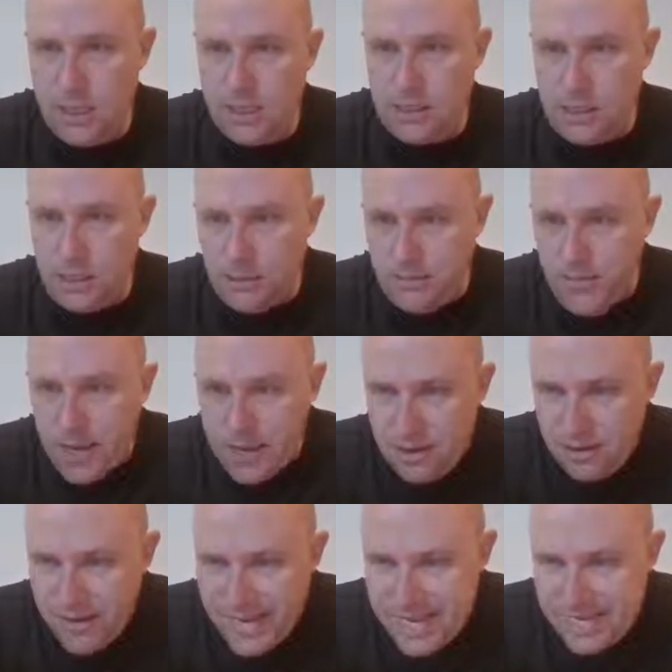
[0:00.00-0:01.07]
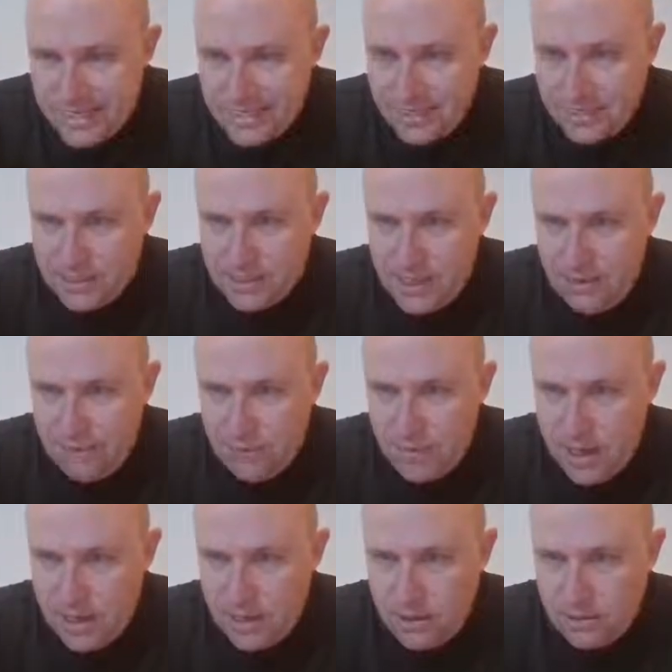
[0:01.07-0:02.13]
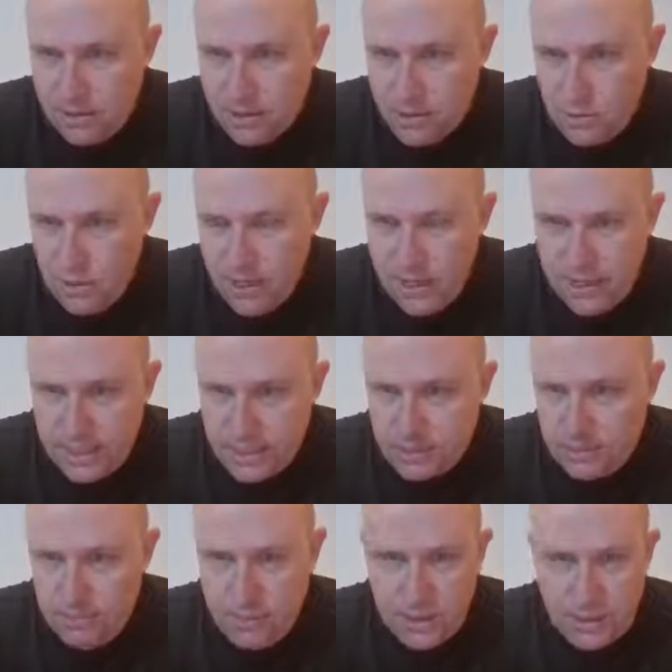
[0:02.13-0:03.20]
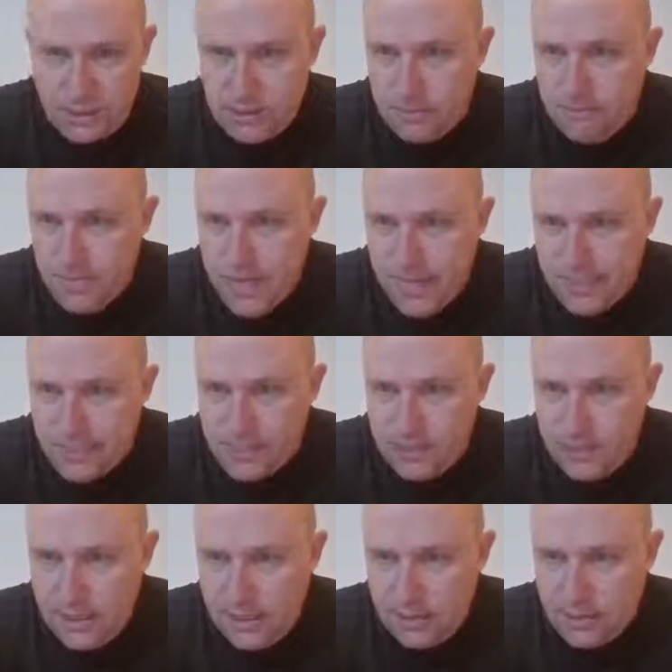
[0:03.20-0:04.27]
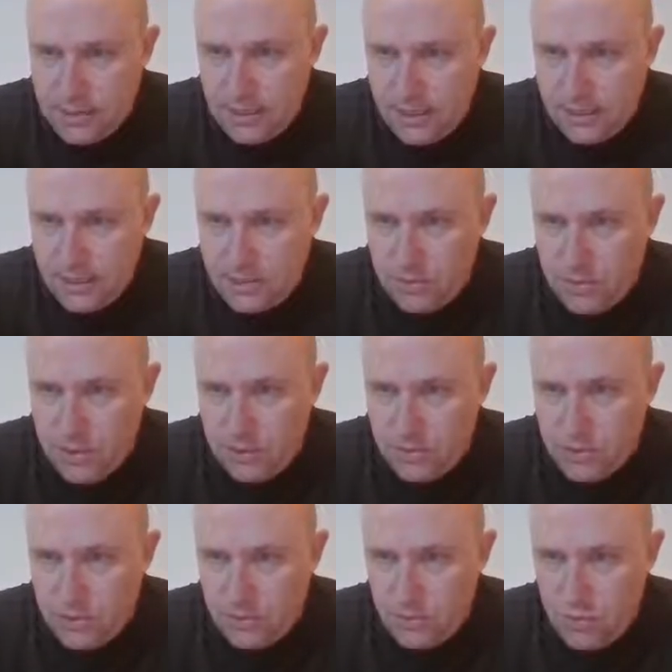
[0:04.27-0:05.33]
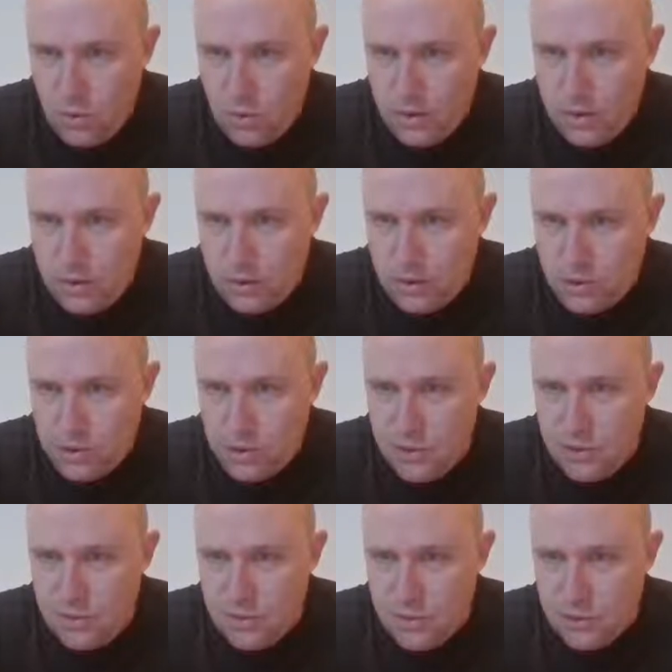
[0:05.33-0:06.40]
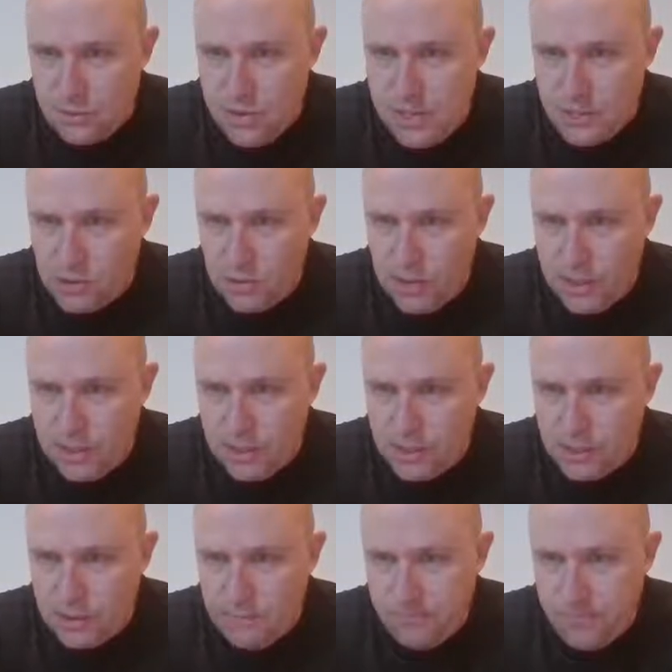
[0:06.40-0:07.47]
So not easy to see from here on the squares, but it certainly looks like this one goes up 1, 2, 3 squares,